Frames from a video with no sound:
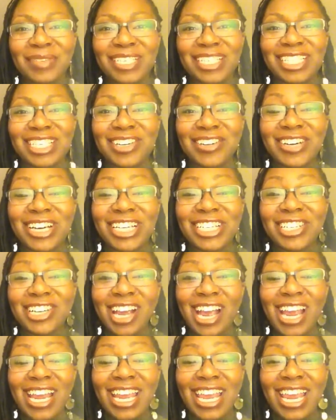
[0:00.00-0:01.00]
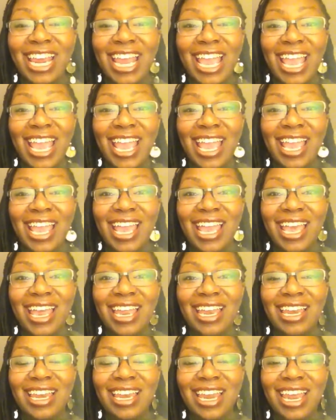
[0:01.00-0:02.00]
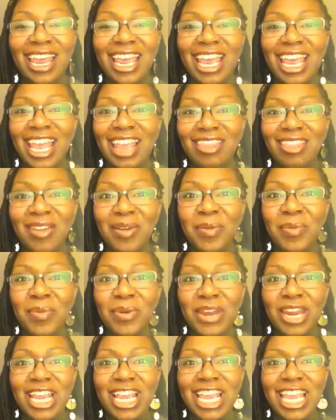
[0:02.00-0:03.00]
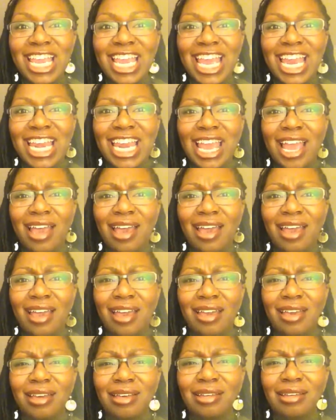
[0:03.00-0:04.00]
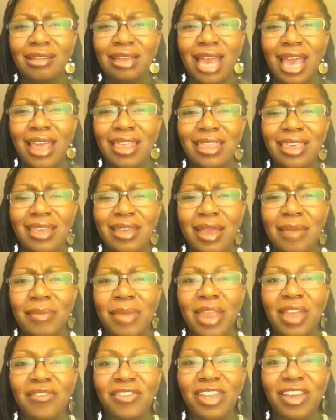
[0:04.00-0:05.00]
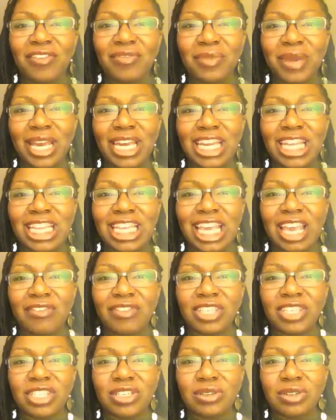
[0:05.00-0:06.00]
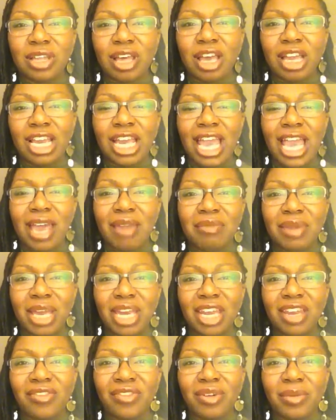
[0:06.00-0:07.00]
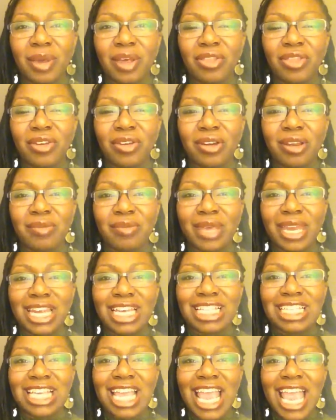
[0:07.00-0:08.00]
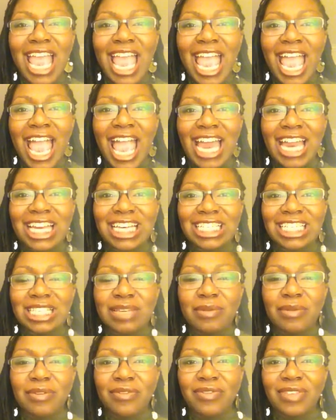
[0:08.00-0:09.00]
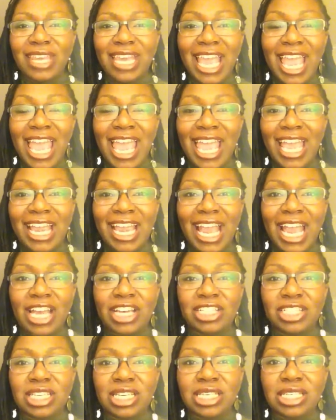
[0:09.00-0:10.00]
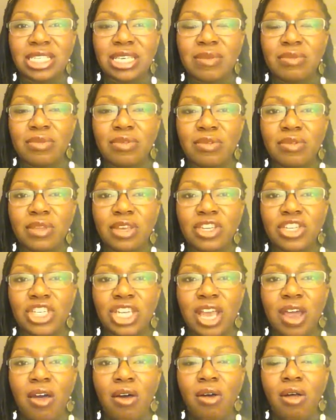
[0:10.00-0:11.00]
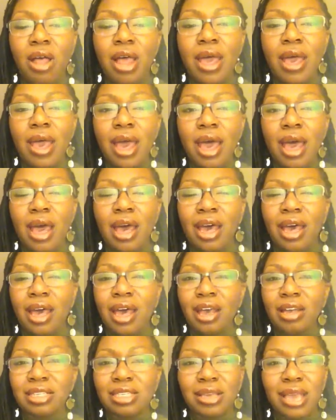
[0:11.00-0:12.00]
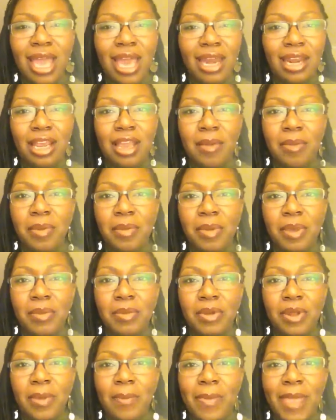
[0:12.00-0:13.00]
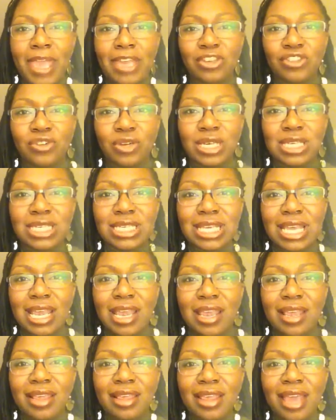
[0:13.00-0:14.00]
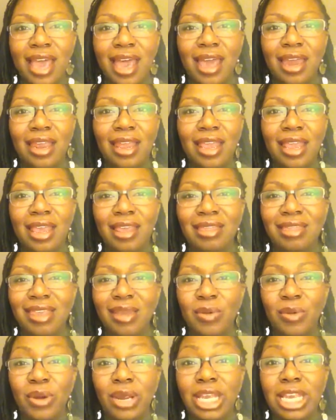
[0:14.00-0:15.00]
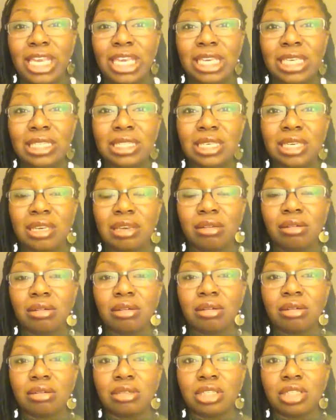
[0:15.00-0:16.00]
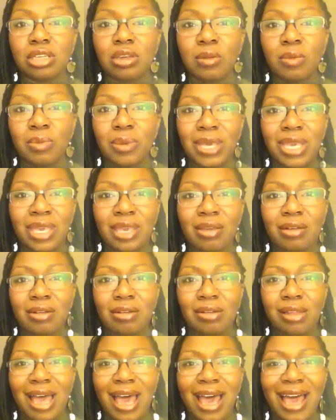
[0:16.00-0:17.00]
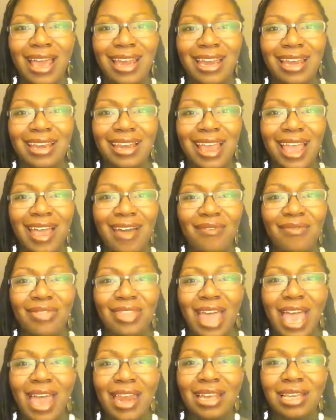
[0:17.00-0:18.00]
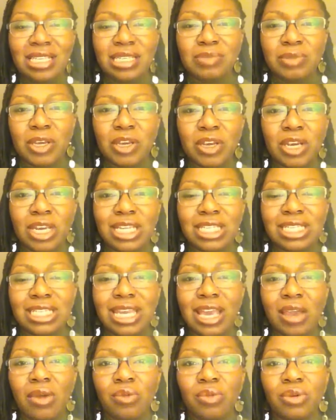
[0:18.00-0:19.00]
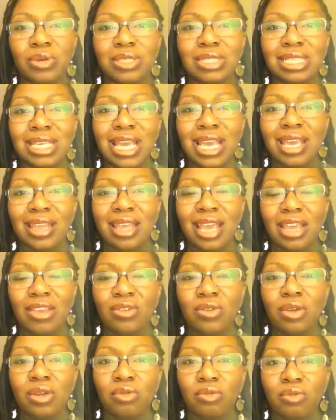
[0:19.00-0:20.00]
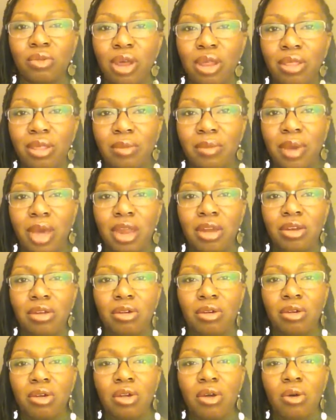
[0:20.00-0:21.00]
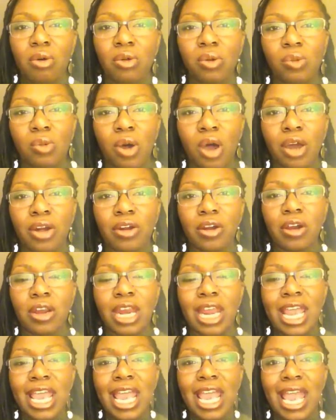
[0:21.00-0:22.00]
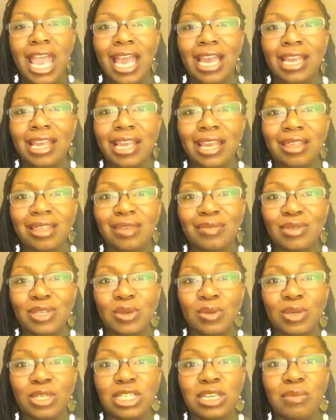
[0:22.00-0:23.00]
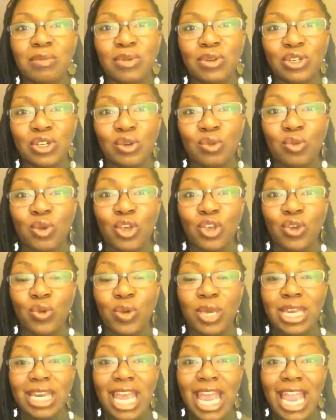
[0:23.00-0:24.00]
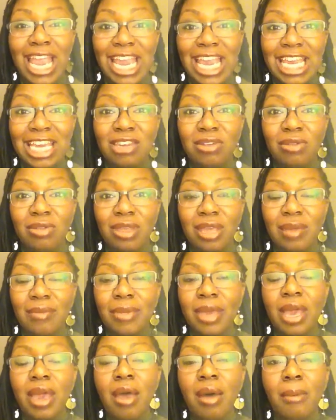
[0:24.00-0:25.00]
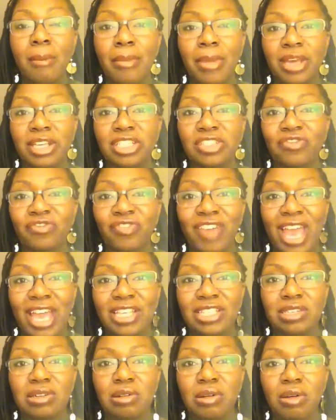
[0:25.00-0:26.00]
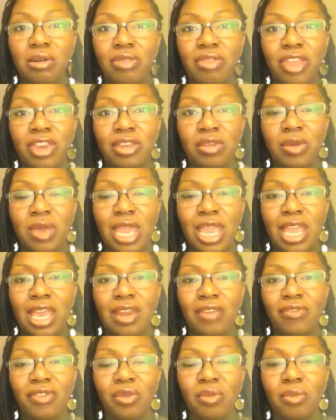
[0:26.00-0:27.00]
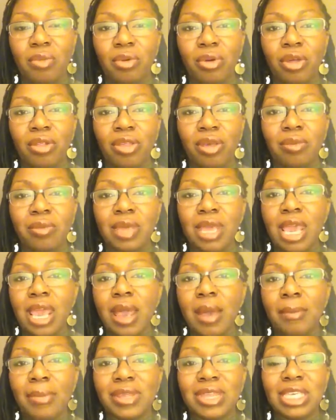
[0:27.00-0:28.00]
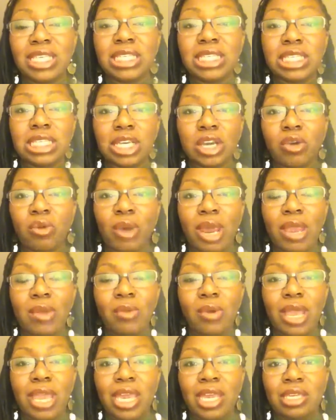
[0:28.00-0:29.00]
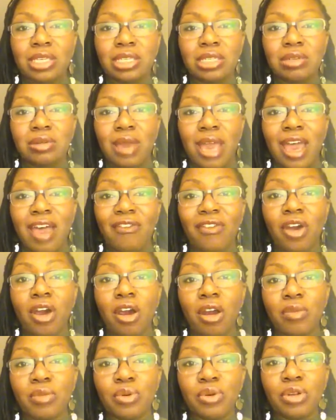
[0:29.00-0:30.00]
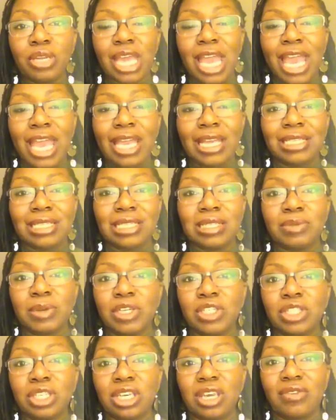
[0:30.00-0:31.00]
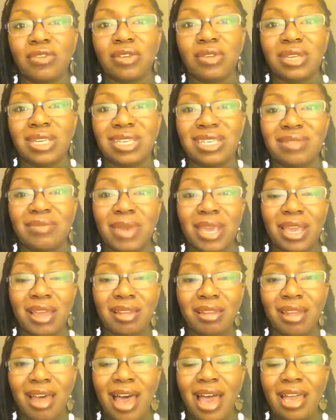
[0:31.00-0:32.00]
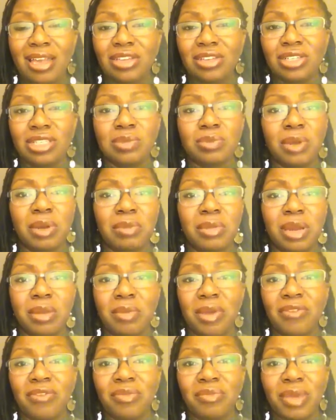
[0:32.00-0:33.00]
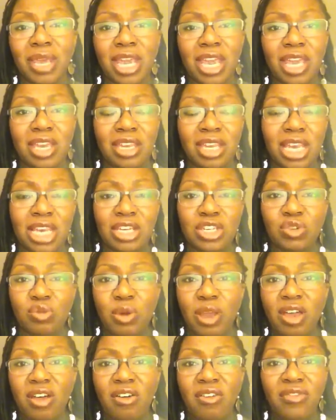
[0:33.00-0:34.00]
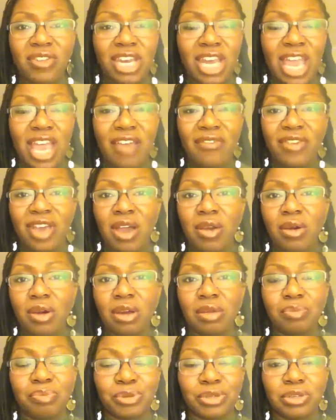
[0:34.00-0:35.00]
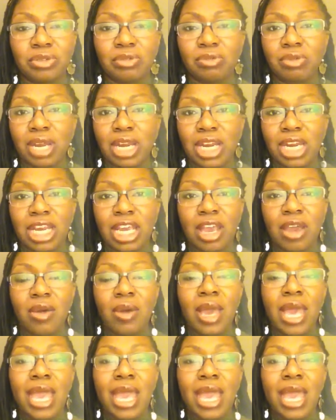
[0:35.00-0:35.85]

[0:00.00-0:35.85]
So I tried it, and they're pretty good. I think I may have left mine in the oven too long. I had mine in for about 30 minutes, and some of the egg actually seeped through the shell. I also had a couple people on Pinterest saying that they were easier to peel. I didn't have that experience. Now, I will say that you can run them under cold water and get them to a temperature where you can handle them much faster than you can if you boil them. But this is a great way to have hard-boiled eggs, especially if you need to make a lot. You just put them in a muffin pan. You get 12 and a half hour ready to go.